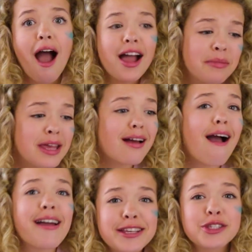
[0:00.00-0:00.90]
I made
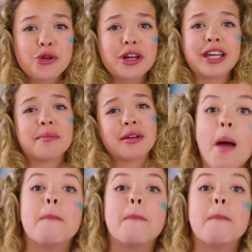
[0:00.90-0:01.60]
ice cream.